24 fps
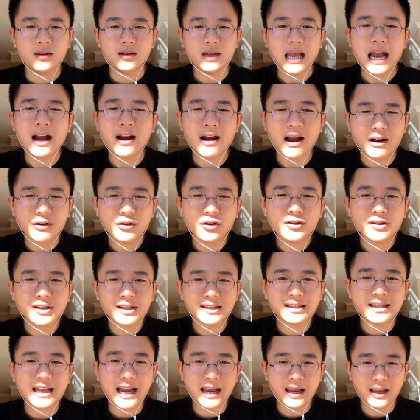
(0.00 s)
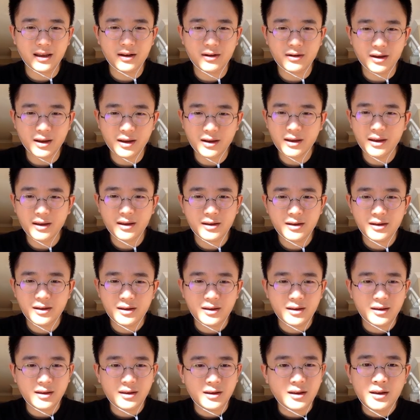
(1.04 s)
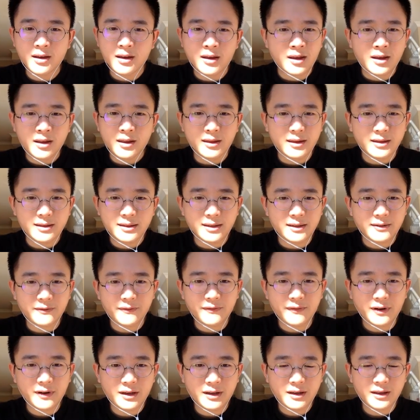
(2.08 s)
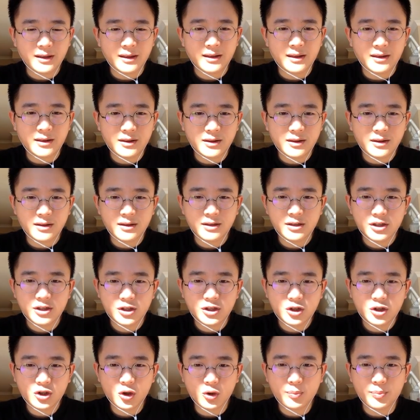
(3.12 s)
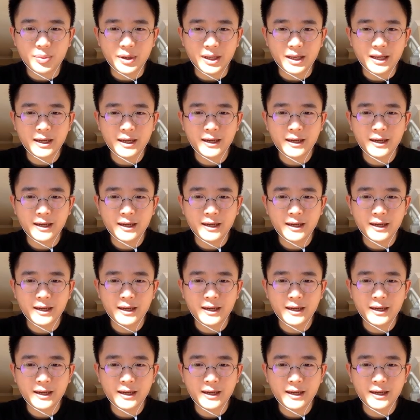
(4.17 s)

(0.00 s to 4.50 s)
I'll use a stack. Okay. This is fucking stupid.